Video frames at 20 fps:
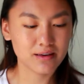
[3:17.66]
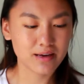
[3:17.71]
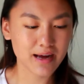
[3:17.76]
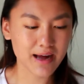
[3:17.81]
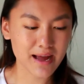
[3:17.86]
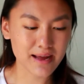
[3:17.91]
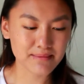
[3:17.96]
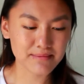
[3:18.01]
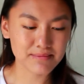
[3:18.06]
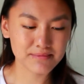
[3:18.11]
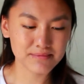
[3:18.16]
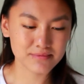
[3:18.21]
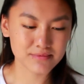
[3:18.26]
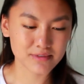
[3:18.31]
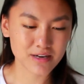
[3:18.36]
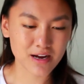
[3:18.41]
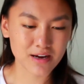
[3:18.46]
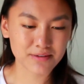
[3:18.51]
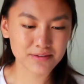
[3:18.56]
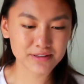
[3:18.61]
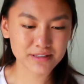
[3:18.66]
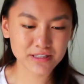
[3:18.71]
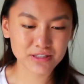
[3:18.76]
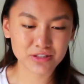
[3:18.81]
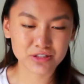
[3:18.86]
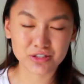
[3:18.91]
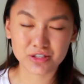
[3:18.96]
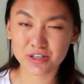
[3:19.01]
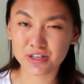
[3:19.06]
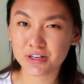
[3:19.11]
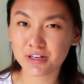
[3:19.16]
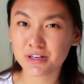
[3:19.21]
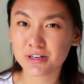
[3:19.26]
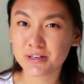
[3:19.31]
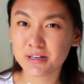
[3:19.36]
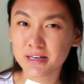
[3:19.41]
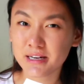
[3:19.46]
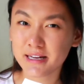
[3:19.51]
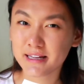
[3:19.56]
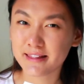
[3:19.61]
I'm not really sure
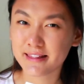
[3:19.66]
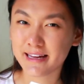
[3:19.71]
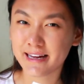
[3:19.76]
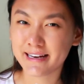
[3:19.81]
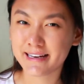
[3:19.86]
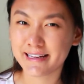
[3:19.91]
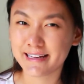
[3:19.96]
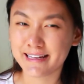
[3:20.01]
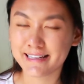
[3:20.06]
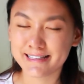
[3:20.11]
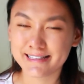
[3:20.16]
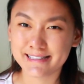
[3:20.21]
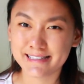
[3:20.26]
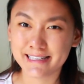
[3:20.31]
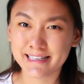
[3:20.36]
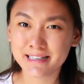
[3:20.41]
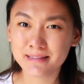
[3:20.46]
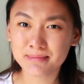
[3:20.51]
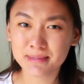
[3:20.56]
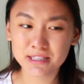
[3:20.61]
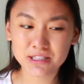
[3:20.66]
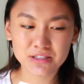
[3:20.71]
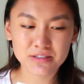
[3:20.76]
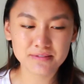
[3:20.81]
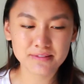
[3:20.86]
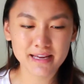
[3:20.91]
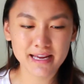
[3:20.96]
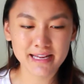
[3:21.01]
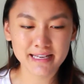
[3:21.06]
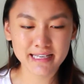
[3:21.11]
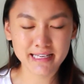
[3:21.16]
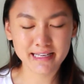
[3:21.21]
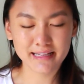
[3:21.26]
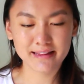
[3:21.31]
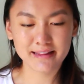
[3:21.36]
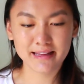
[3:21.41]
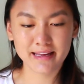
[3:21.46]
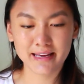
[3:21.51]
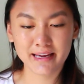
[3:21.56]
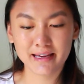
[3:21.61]
that it did much of
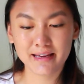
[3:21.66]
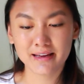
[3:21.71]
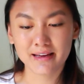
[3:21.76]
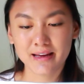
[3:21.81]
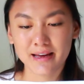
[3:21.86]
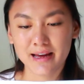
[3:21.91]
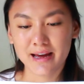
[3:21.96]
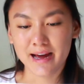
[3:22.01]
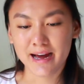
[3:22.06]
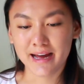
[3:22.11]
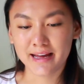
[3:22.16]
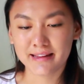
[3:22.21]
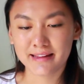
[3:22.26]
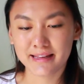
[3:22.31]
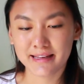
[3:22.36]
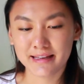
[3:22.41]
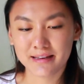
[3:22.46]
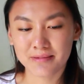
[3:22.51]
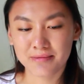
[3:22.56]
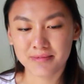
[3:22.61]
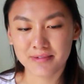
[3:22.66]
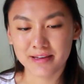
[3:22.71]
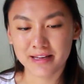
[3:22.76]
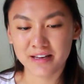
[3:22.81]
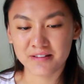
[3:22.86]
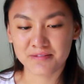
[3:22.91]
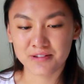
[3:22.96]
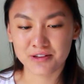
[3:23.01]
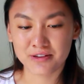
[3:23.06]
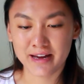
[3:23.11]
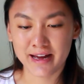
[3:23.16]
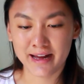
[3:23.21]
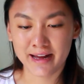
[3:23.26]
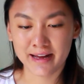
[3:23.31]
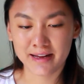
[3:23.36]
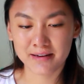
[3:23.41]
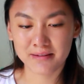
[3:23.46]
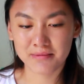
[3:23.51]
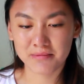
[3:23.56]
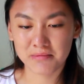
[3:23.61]
anything. I think if you
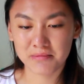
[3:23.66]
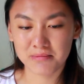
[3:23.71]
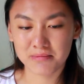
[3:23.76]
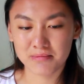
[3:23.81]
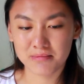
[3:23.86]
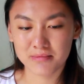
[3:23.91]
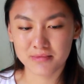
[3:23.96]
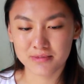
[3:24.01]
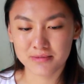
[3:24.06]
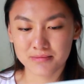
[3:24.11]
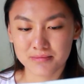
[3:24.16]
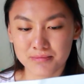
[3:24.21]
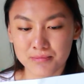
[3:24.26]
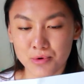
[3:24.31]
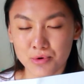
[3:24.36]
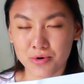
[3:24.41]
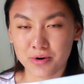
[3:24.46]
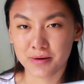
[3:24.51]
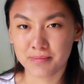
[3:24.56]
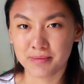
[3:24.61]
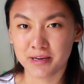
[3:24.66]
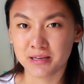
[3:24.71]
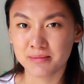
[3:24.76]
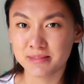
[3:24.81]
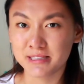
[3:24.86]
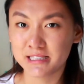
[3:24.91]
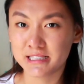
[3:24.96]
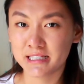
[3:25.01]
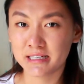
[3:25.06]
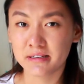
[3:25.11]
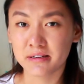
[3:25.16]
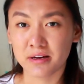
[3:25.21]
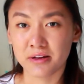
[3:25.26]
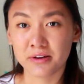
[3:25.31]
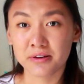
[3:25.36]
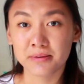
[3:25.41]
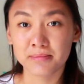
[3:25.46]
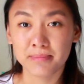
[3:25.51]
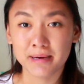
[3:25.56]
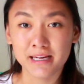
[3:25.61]
had more pigmented
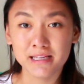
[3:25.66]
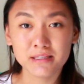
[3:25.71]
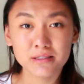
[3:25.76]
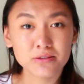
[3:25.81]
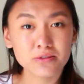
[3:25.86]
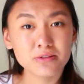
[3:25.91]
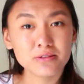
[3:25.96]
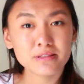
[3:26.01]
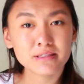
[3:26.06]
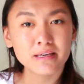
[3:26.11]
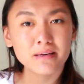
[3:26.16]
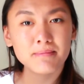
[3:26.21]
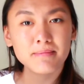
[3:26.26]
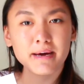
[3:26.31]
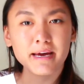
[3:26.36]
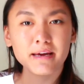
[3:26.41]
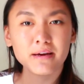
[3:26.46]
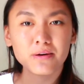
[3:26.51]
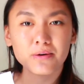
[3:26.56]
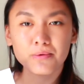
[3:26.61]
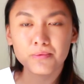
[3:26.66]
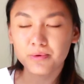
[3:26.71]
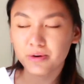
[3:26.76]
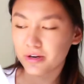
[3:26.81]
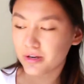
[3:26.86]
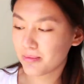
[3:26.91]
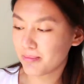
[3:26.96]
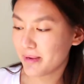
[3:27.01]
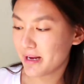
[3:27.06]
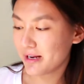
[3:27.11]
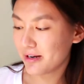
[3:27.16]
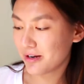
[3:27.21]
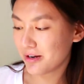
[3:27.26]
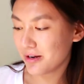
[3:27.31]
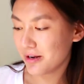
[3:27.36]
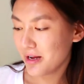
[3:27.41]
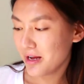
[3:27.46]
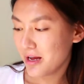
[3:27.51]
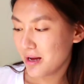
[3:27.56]
colored pencils, it might work better,